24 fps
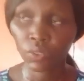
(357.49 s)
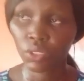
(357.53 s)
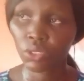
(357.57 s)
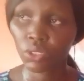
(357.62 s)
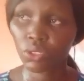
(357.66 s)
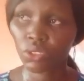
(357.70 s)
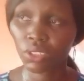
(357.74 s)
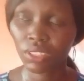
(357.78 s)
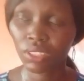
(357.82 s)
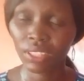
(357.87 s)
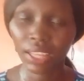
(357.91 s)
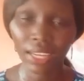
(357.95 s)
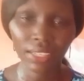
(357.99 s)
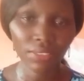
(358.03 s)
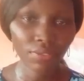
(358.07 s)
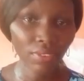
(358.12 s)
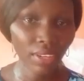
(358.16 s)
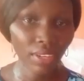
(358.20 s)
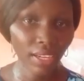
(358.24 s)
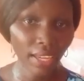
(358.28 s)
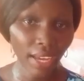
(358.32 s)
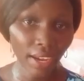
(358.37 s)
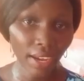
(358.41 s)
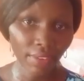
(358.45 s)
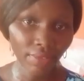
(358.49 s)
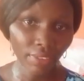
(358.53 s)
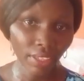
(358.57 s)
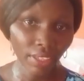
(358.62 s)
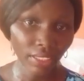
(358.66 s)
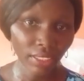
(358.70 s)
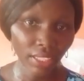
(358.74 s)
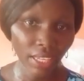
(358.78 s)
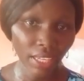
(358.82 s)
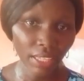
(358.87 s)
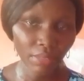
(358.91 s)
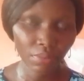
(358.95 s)
So that really
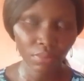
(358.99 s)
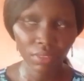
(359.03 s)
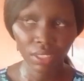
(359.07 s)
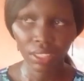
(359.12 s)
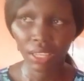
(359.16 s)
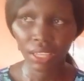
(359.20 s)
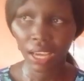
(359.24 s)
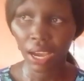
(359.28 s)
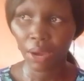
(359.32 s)
affected me.